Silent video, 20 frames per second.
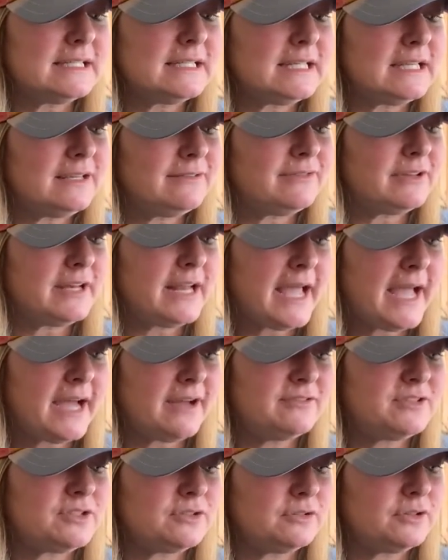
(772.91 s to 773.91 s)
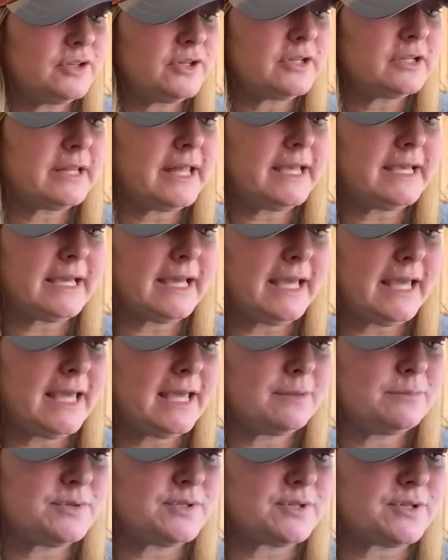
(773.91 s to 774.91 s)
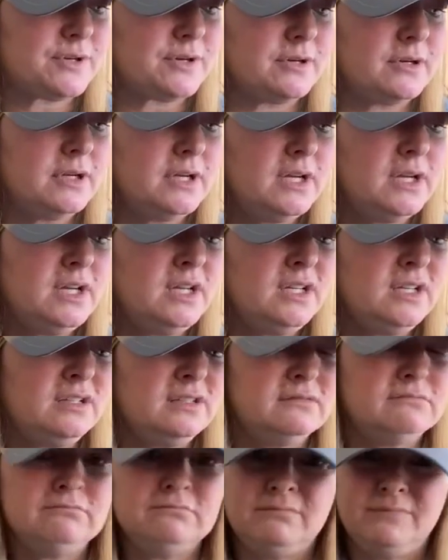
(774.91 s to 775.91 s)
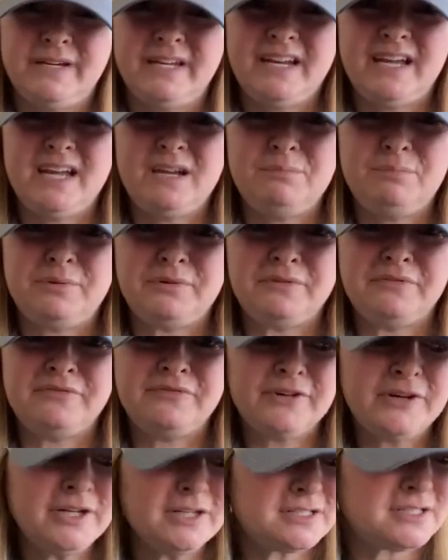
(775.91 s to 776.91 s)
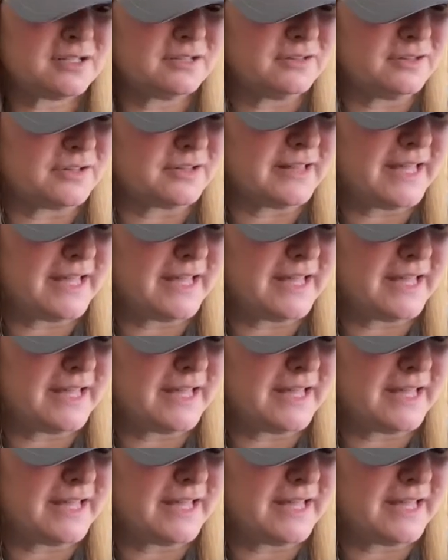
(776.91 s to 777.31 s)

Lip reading: even have to look like a hamster. But I'd prefer to look